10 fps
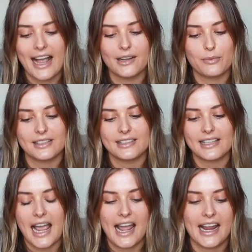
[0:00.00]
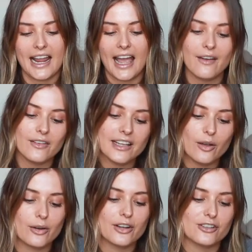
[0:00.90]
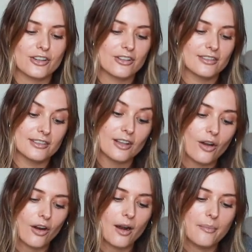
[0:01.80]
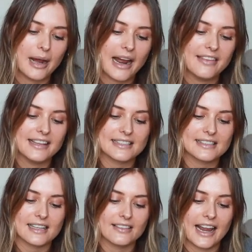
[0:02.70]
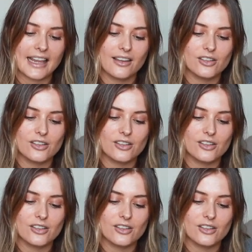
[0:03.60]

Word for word: And it was a heavily auto-tuned song by this like